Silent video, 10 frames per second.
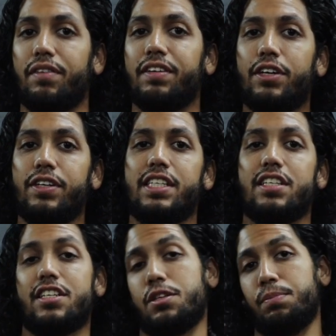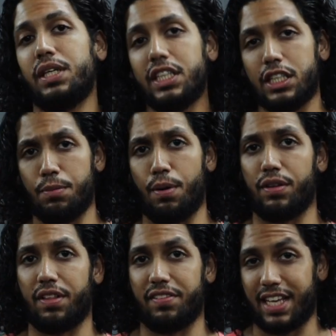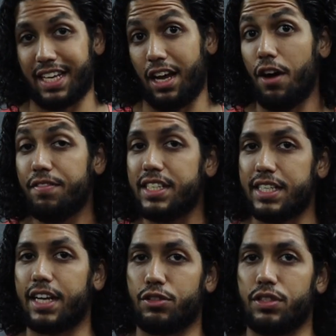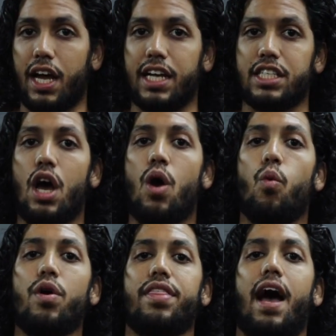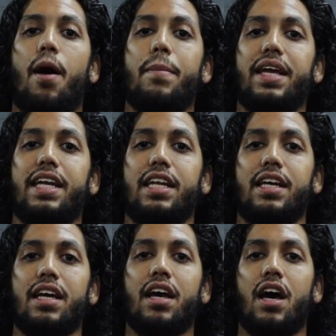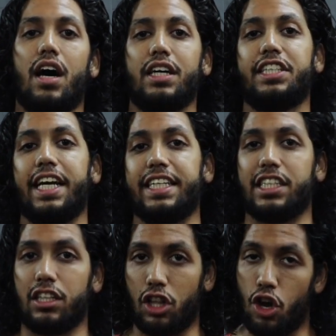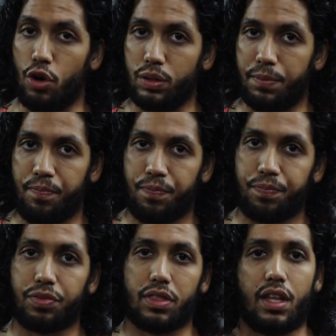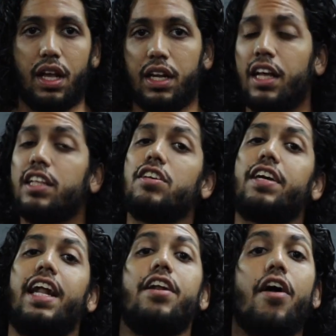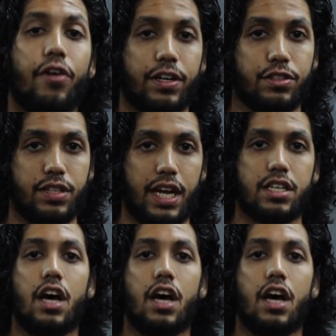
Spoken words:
I've increased the stability component of this exercise without making it a change in load. Now let's look at another exercise.